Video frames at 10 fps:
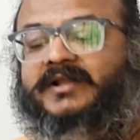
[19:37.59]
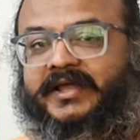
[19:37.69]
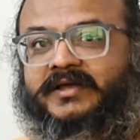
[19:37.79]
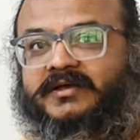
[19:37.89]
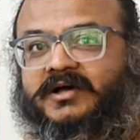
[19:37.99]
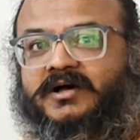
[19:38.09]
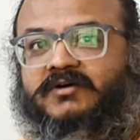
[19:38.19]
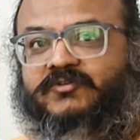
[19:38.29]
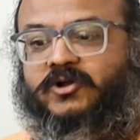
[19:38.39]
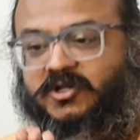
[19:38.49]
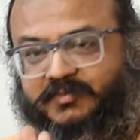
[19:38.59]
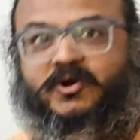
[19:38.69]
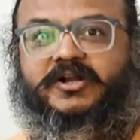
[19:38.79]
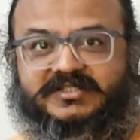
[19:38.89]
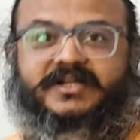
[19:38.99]
like for all the
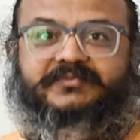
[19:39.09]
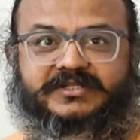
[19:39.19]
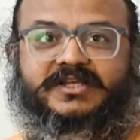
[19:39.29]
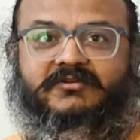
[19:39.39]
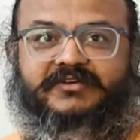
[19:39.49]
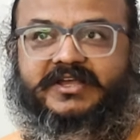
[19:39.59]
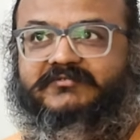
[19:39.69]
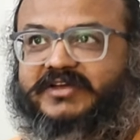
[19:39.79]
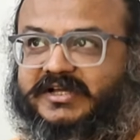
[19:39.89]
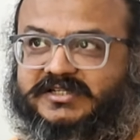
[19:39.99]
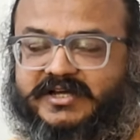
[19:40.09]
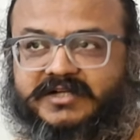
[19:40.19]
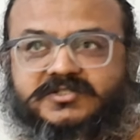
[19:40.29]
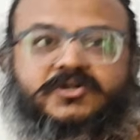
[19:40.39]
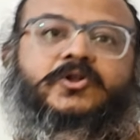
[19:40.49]
products that we sell, we actually
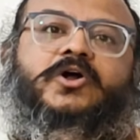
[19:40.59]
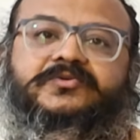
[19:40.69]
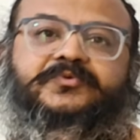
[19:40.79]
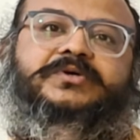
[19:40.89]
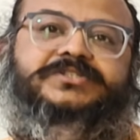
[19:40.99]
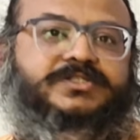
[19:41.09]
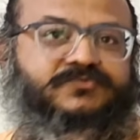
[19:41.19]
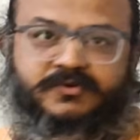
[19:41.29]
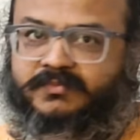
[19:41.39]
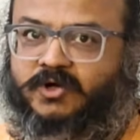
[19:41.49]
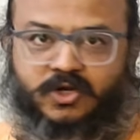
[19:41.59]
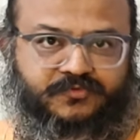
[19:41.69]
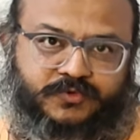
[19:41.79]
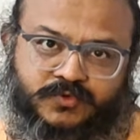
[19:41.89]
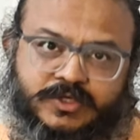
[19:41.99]
answer a lot of questions from all
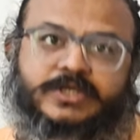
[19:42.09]
of you.